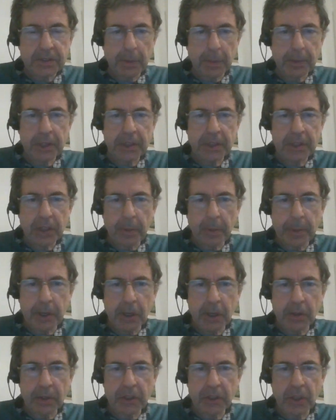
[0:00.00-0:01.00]
some of the
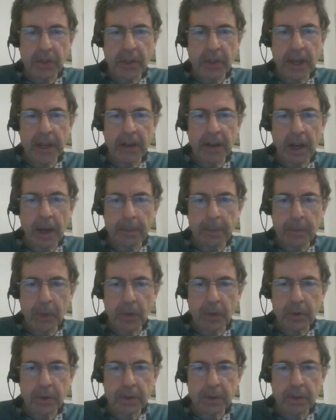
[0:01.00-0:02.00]
terminology there I'm
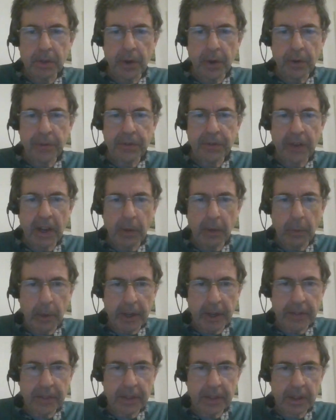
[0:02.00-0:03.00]
not au fait
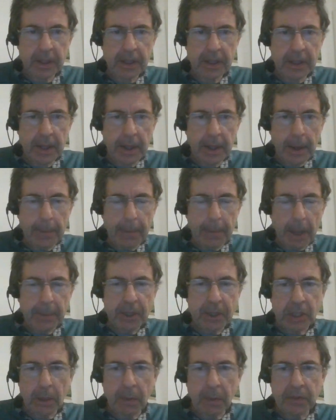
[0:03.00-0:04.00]
with.
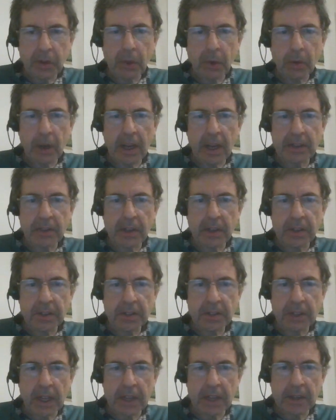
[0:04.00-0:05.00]
Maybe some of you guys
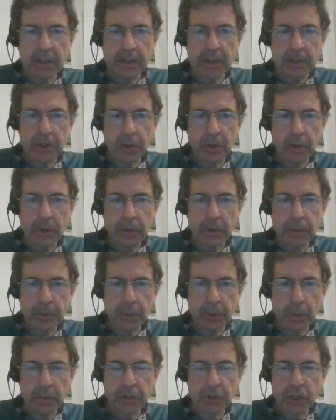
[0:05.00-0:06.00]
understand and you
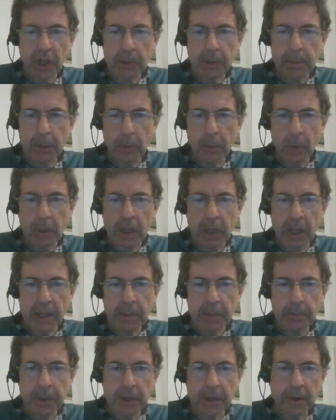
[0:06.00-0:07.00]
could sort of shed a bit more
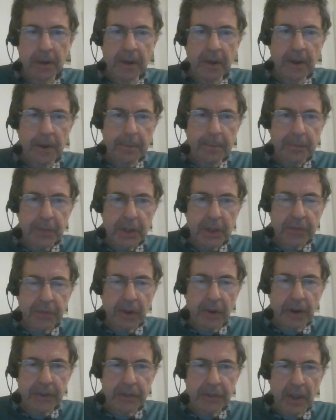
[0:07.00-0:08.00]
light, but as
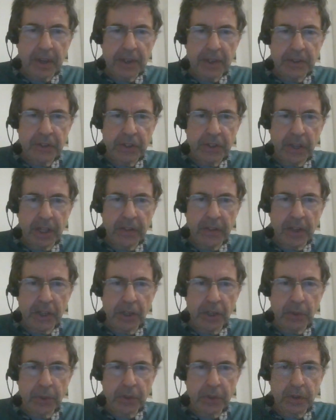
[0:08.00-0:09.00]
far as I can see,
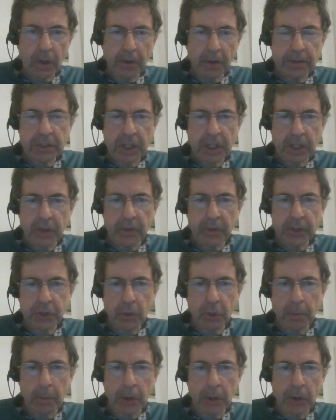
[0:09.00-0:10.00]
they used obviously the
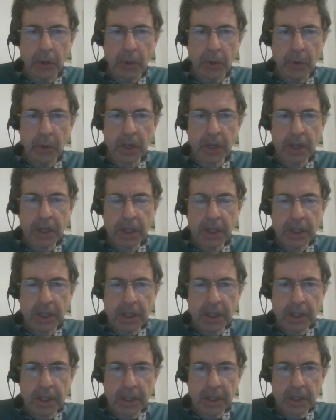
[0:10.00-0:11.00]
original mono
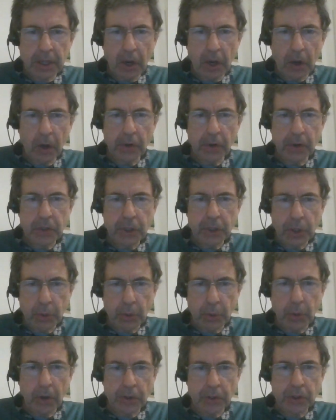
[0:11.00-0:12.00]
on
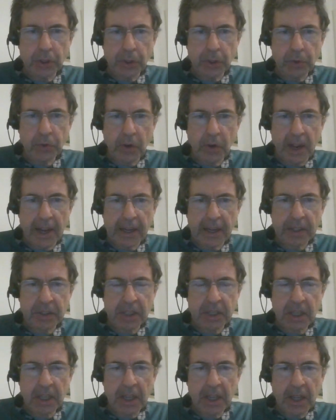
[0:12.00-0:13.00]
two
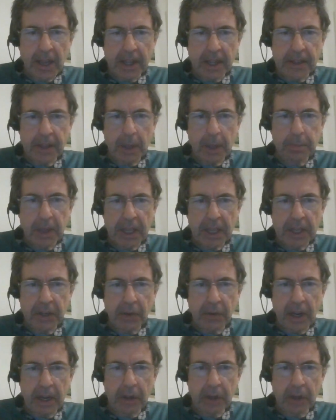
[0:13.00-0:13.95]
tracks, and they played